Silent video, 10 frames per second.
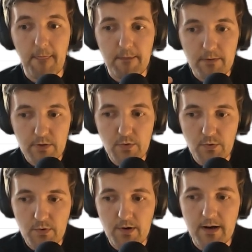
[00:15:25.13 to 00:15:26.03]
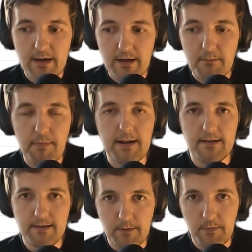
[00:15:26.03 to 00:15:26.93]
to buy the
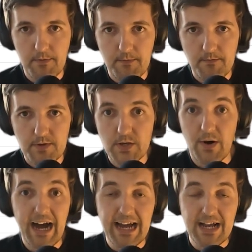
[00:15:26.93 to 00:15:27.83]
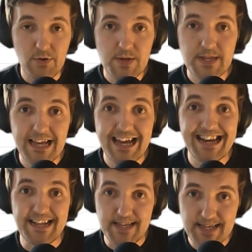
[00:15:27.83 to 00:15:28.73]
dip. So I don't see any
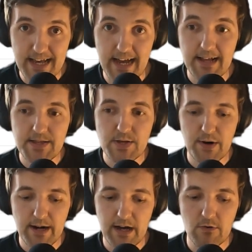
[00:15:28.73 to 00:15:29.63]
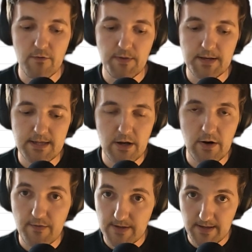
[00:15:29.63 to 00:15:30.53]
signs right now of these
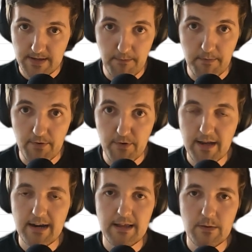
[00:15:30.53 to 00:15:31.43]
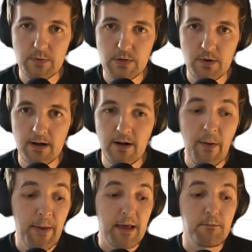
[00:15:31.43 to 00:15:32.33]
tariffs disappearing anytime soon.
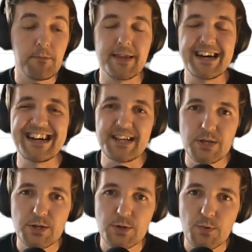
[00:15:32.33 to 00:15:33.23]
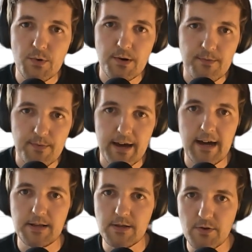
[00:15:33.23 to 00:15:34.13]
But as soon
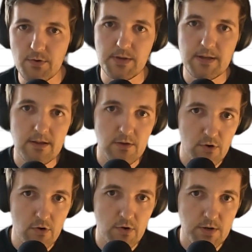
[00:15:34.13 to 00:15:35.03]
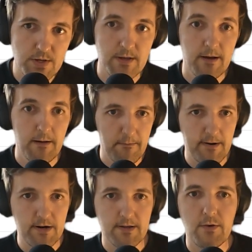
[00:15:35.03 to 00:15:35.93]
as those talks,
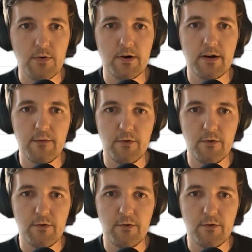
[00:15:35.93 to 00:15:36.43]
particularly for